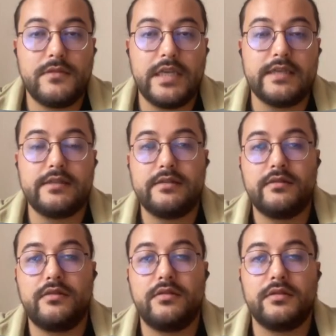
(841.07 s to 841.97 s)
Yes,
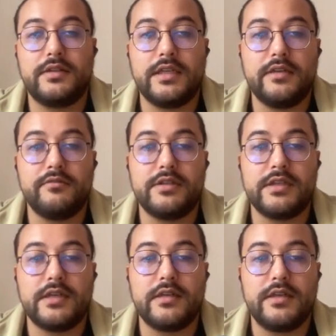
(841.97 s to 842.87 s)
all 3 images
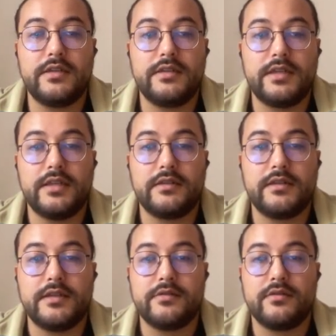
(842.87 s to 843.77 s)
are here and
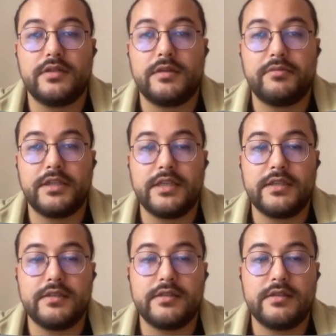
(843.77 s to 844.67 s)
there's no
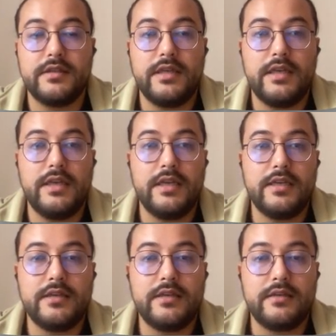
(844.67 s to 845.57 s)
duplications,
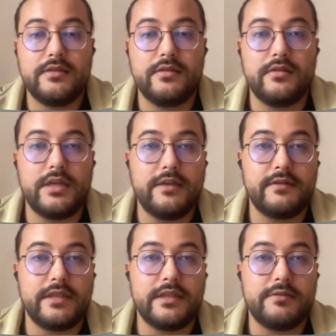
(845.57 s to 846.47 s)
so
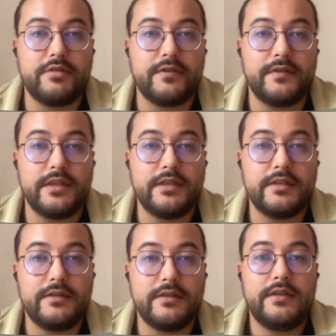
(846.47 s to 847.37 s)
everything is perfect.
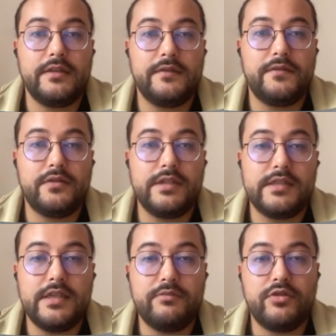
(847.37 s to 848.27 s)
For this
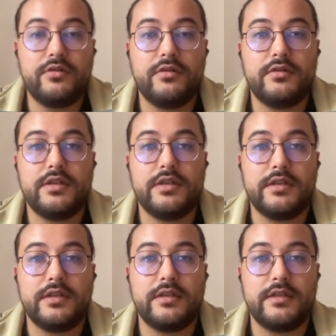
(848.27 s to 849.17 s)
demo,
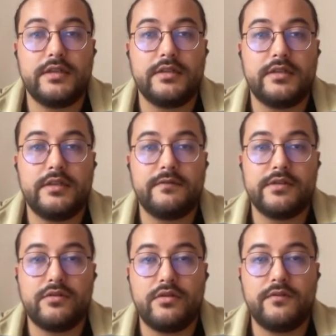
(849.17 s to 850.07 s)
that was
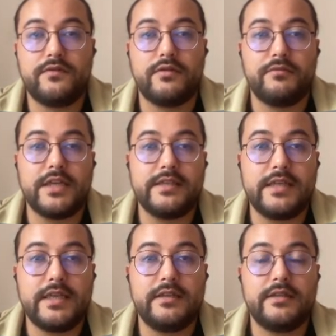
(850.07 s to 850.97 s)
all from my
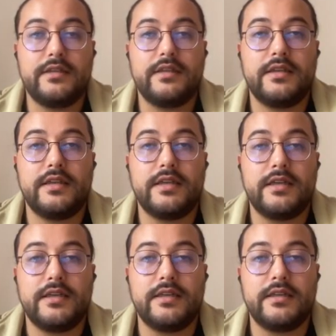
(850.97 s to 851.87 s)
side,
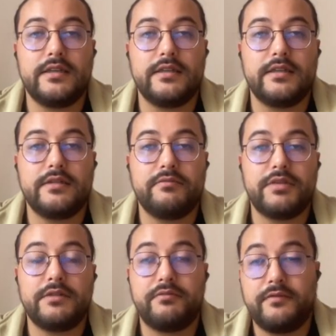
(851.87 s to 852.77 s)

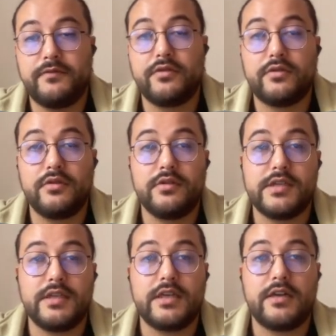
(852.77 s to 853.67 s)
but before
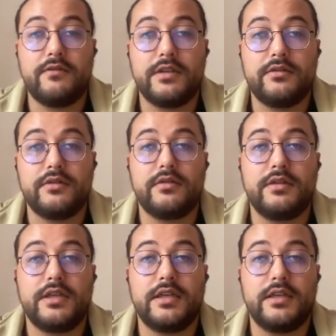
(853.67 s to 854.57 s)
closing I want
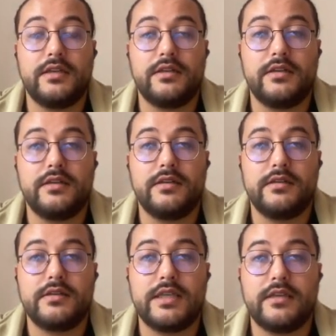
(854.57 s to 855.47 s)
to
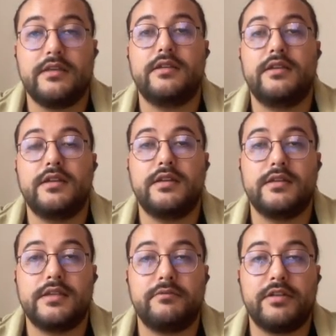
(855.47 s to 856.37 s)
say
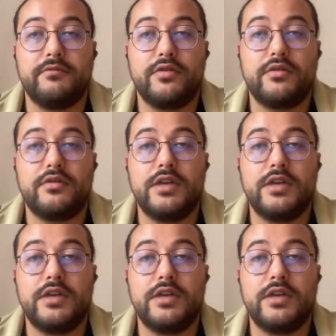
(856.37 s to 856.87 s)
something more.